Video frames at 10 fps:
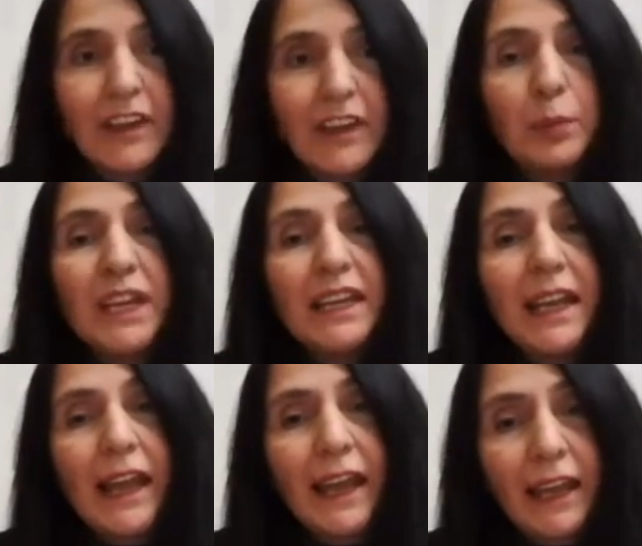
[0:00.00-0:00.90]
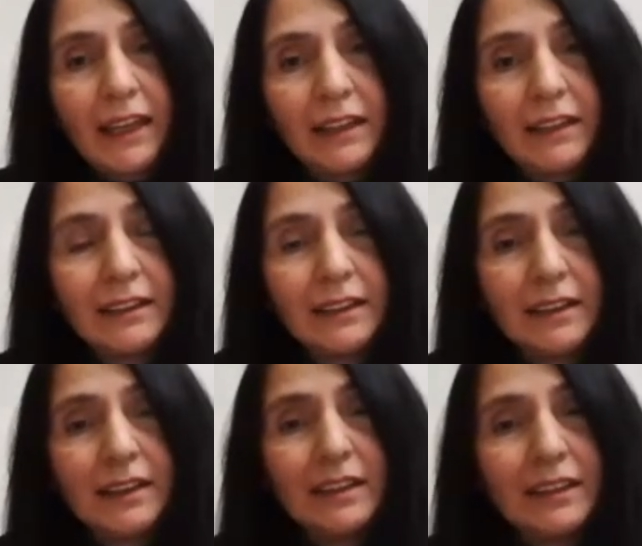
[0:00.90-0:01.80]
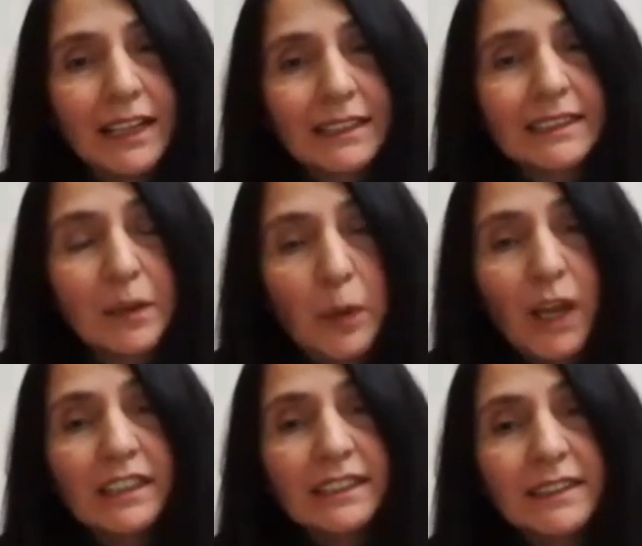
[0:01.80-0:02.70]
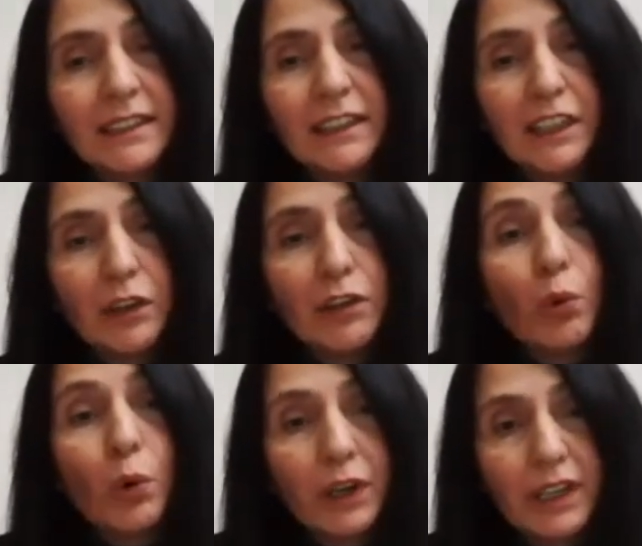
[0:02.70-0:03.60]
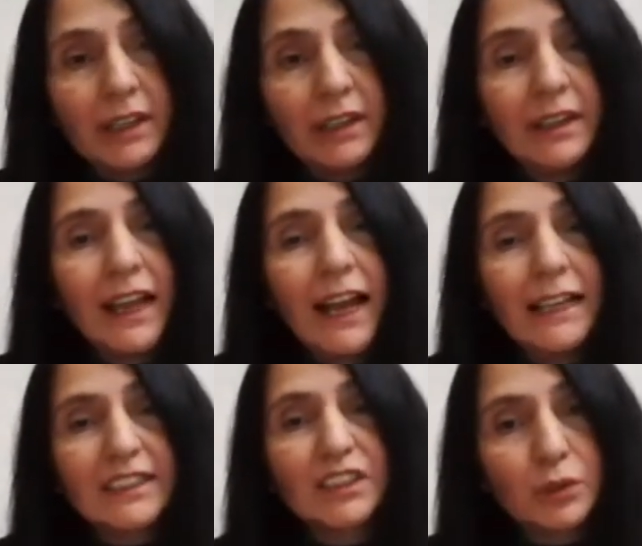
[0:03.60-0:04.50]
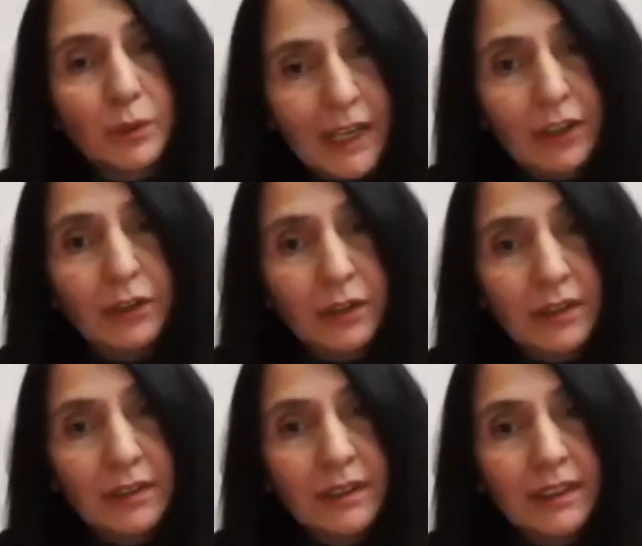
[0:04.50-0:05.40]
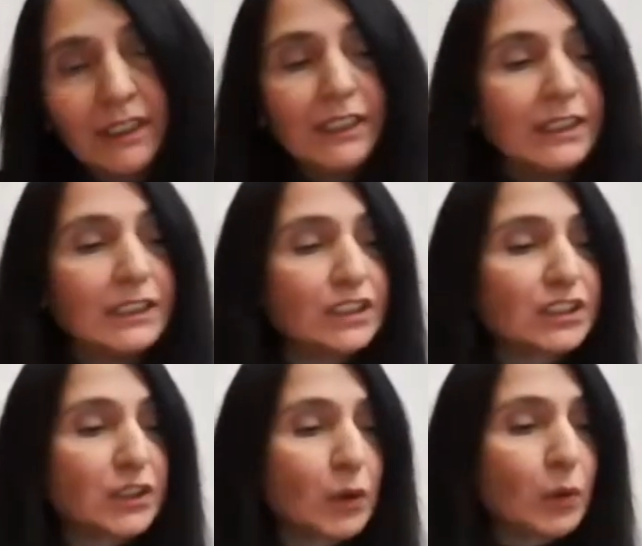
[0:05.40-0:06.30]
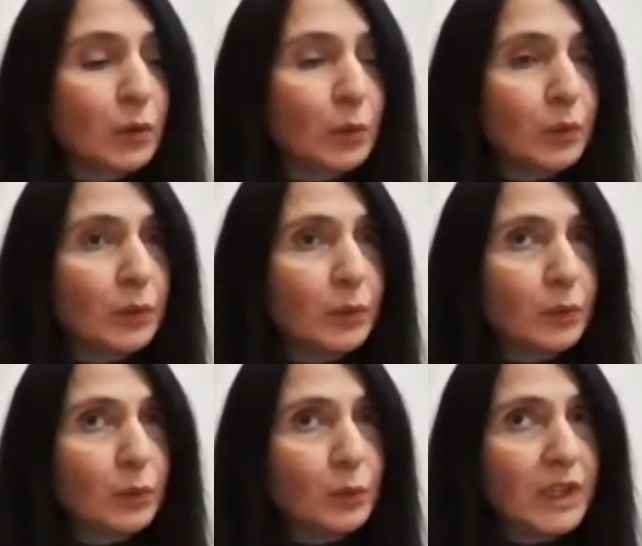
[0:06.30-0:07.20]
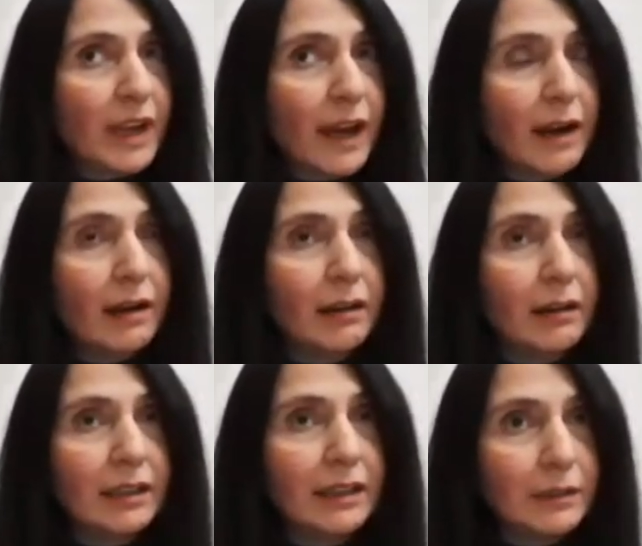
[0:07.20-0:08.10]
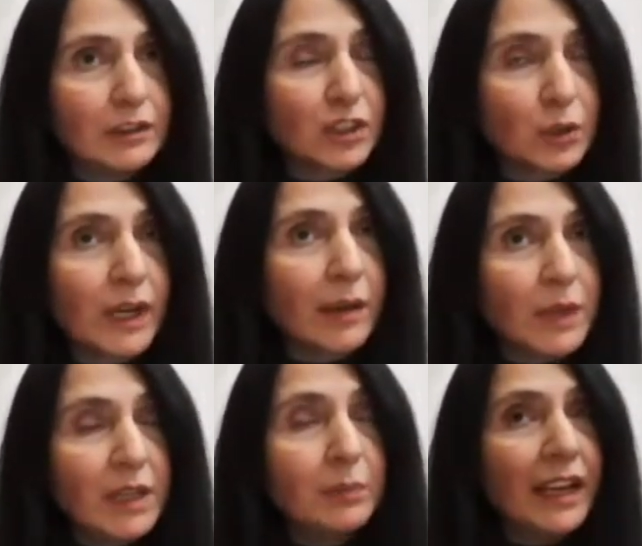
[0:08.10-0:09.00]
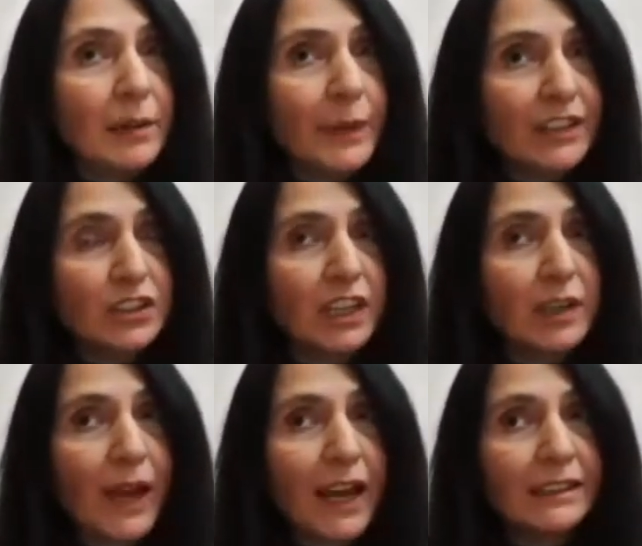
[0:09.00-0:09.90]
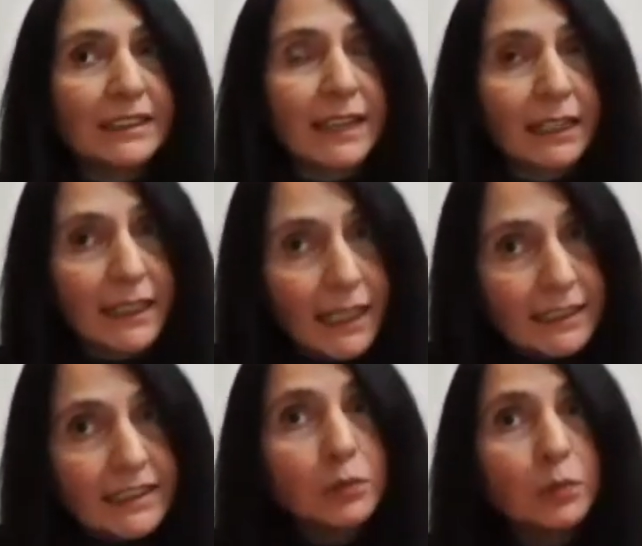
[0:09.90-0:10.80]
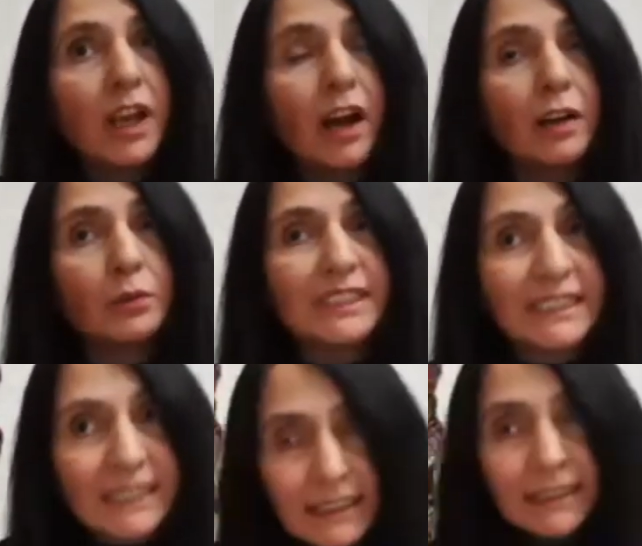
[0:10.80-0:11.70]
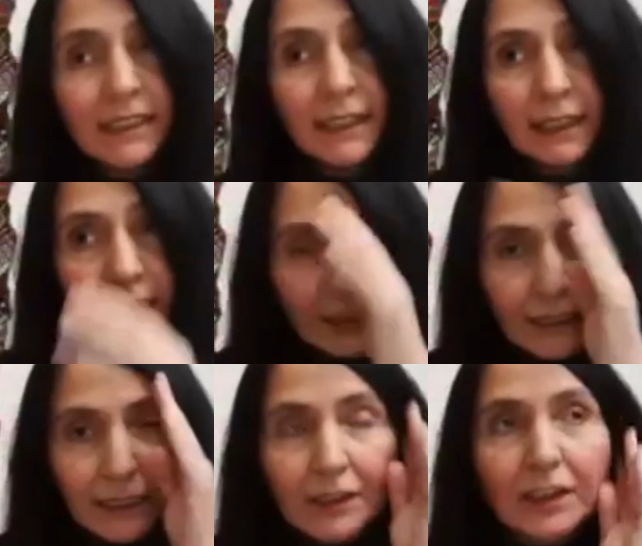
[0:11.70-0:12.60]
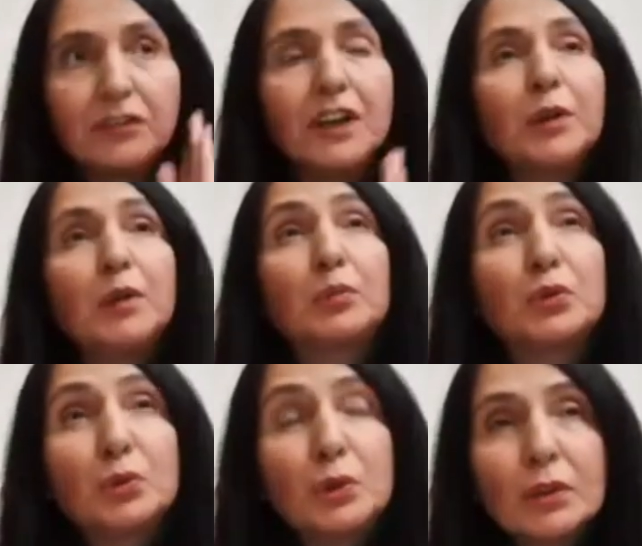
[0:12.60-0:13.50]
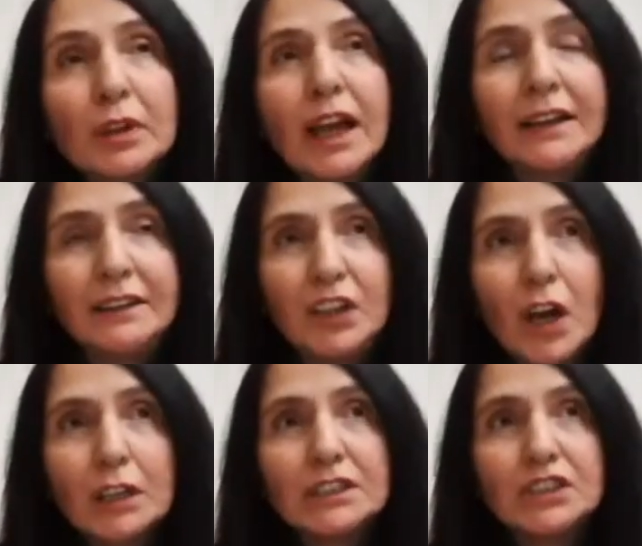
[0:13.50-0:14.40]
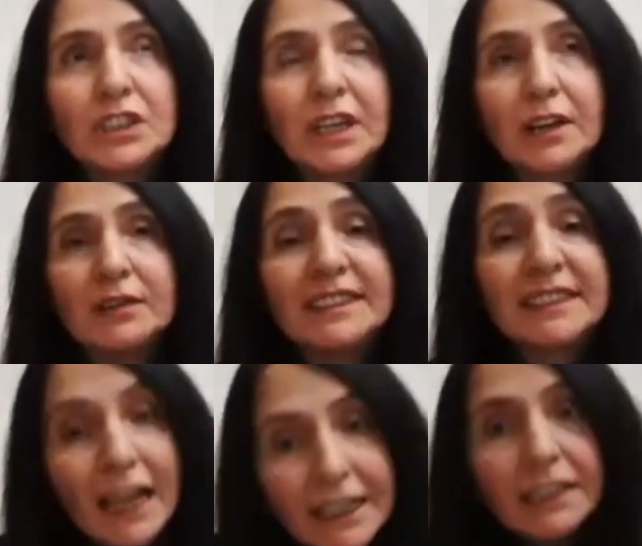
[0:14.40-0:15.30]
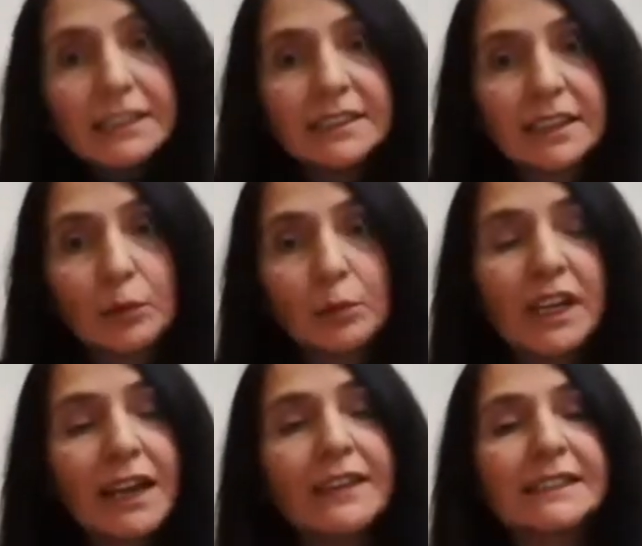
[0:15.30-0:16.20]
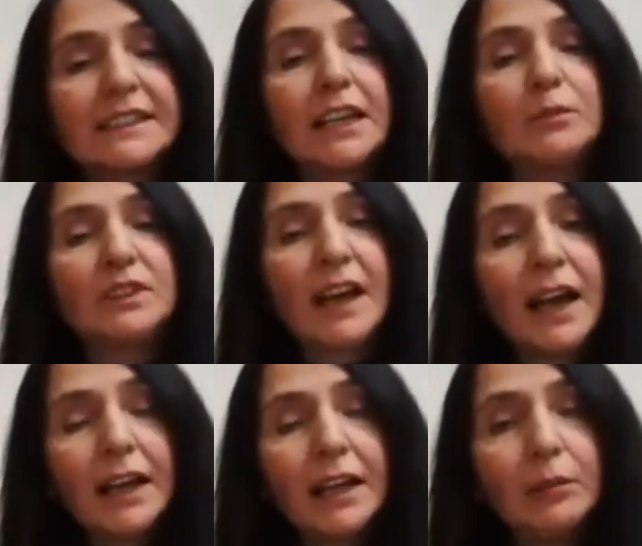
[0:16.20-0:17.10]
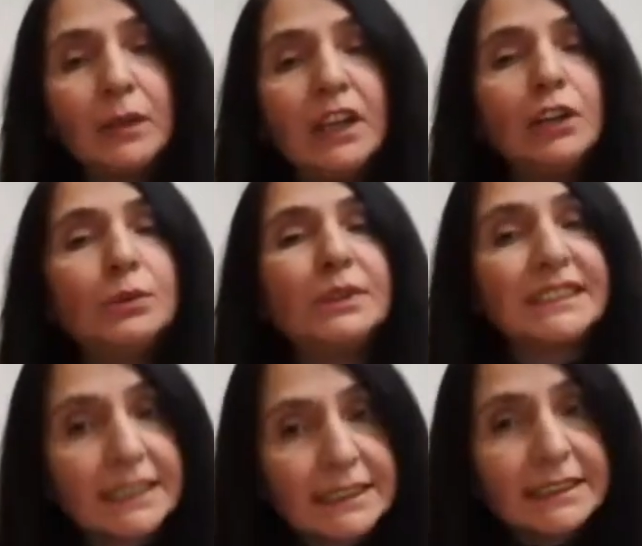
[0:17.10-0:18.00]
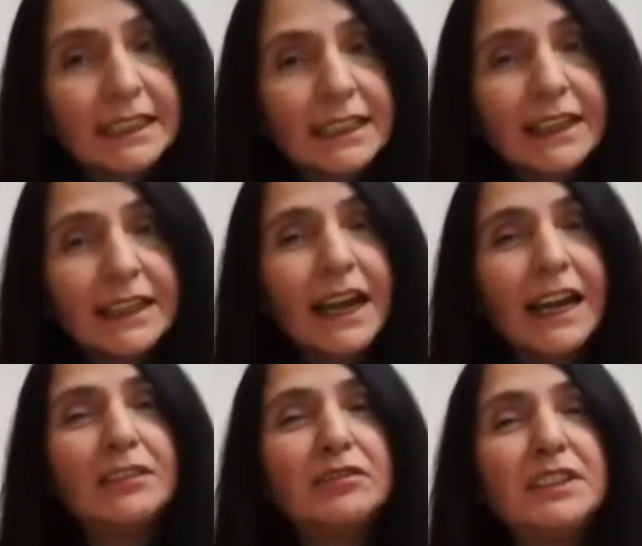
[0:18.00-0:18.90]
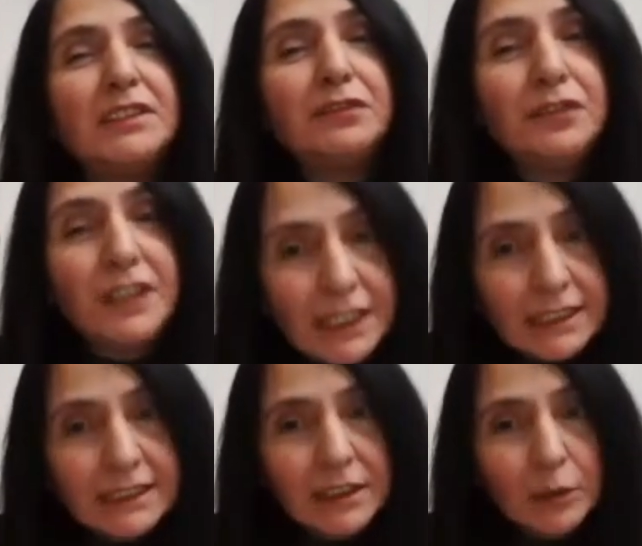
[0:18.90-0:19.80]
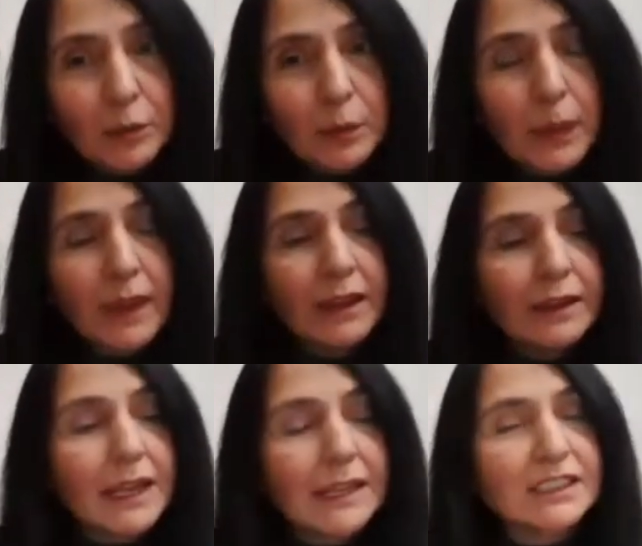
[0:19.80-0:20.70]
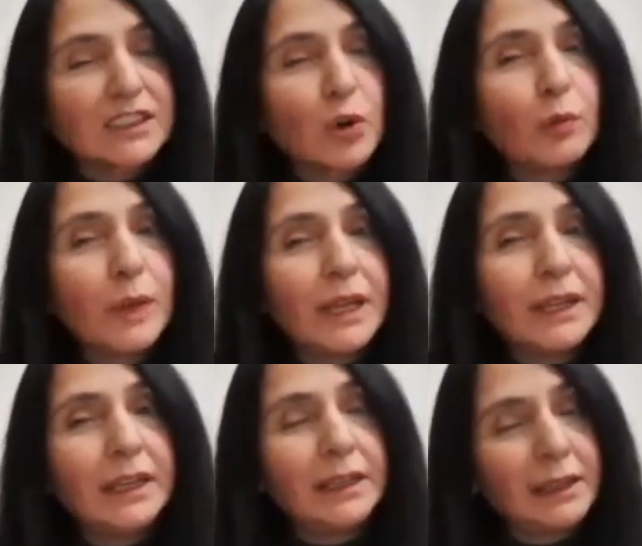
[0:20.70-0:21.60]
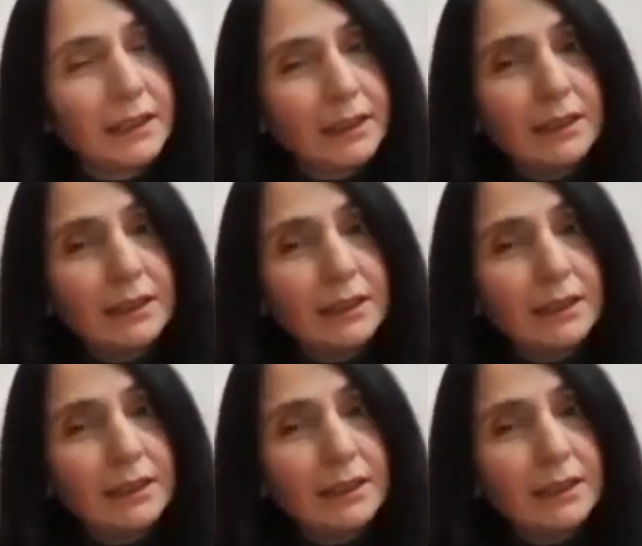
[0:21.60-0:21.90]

The PA, that's the Palestinian Authority, has surrendered. So what I mean by imagining Palestine, yes, we are resisting the very brutal ideology of Zionism, but at the same time, resisting the kind of defeatism that so many,